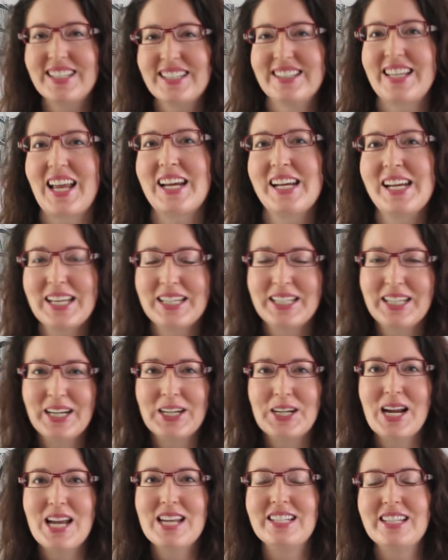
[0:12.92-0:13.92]
it's Diane
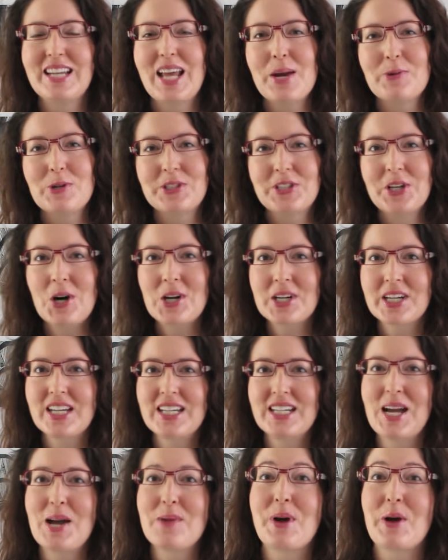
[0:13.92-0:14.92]
here, and today we're
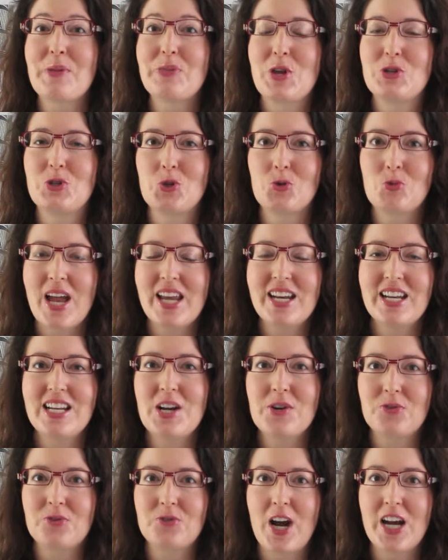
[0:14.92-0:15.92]
talking about the
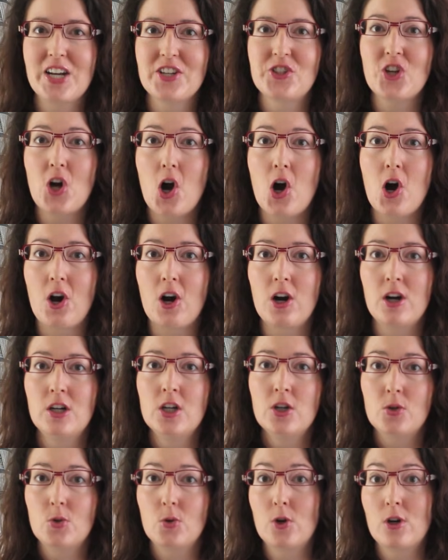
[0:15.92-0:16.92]
dreaded French R,
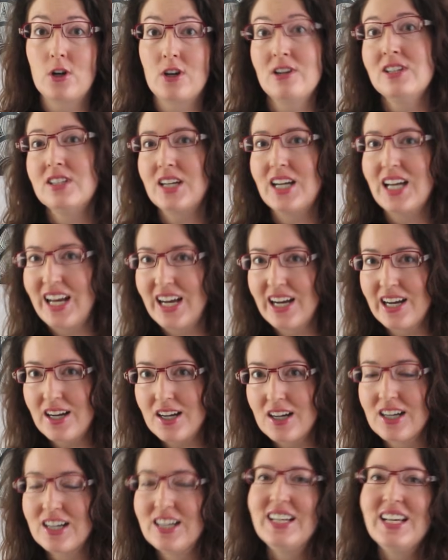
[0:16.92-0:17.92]
or R.
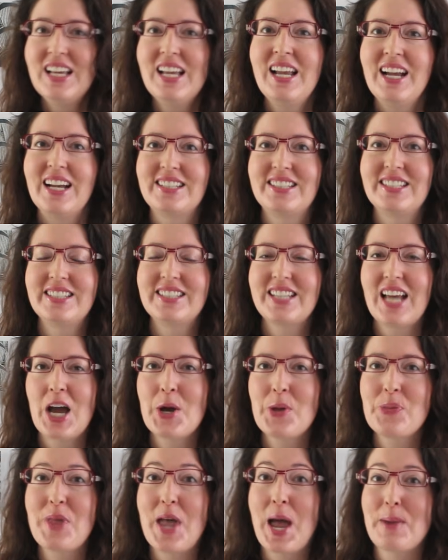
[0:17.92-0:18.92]
It's a
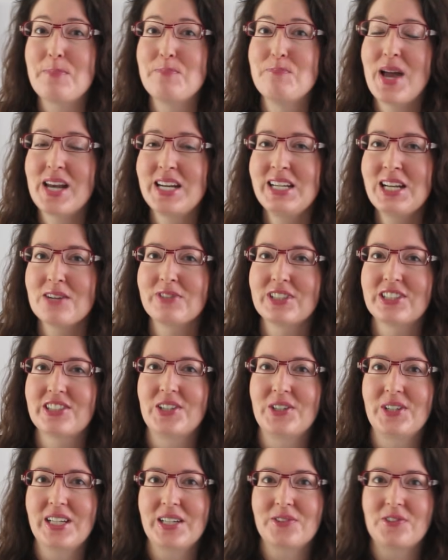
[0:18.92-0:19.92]
sound that many of us
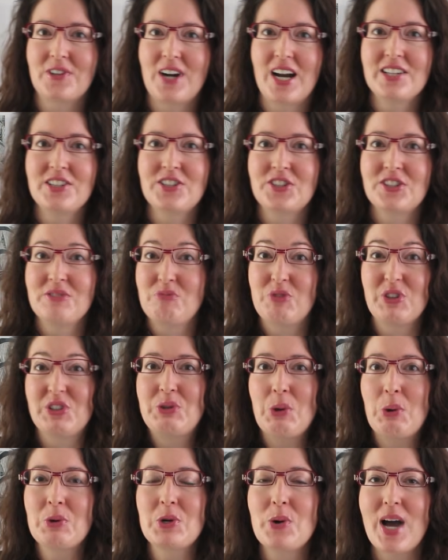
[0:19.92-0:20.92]
learning French just
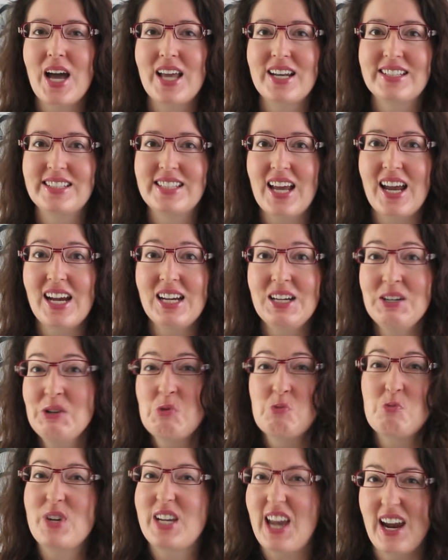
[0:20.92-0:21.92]
don't know how to say,
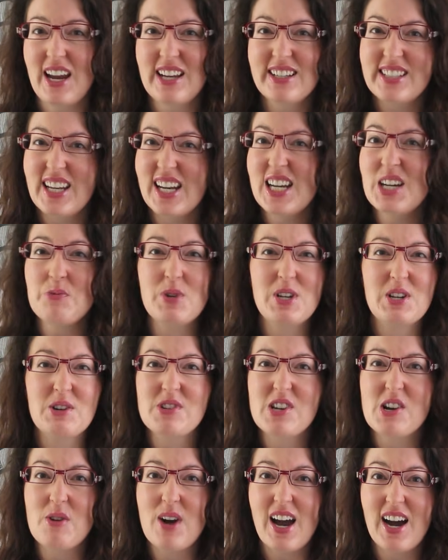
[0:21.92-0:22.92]
we can't say it, we
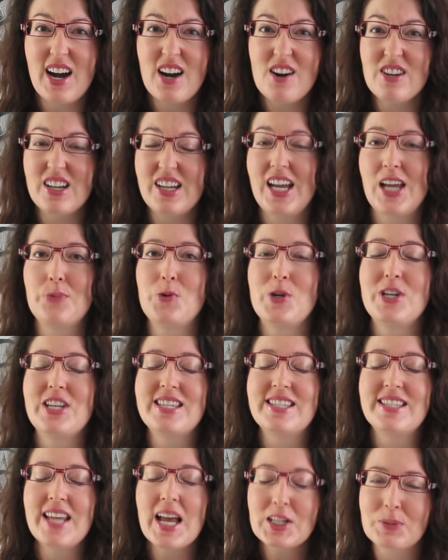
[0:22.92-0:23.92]
don't know how, and we
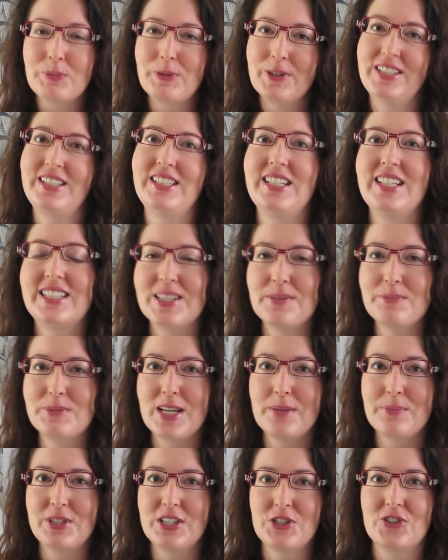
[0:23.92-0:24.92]
desperately need some
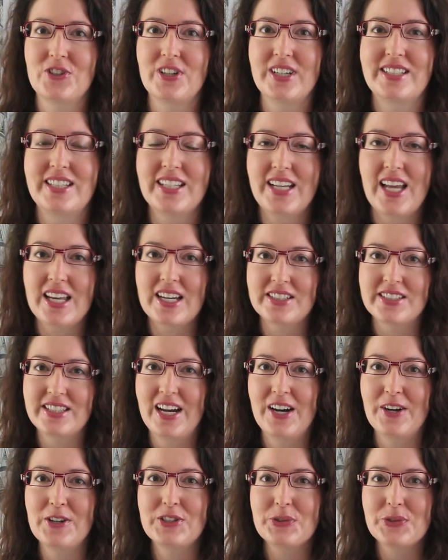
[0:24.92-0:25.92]
tips and tricks to get us
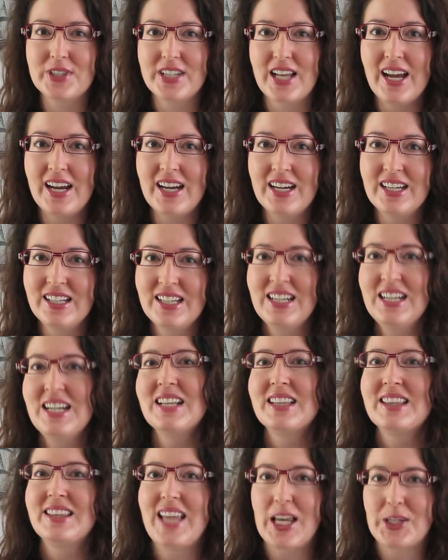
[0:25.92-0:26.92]
there. So today,
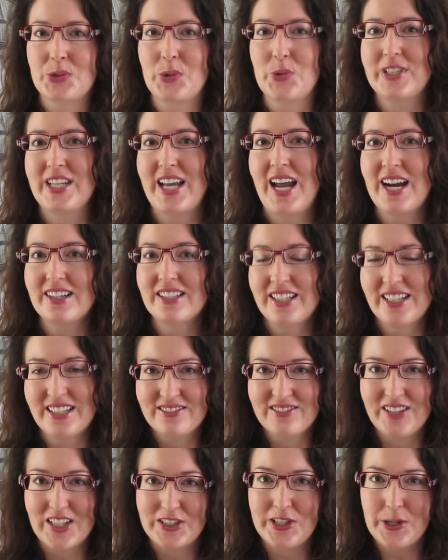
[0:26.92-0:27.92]
that's what we're tackling.
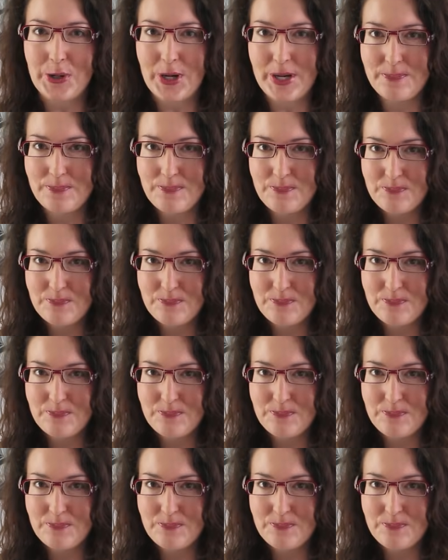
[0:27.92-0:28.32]
Let's do it.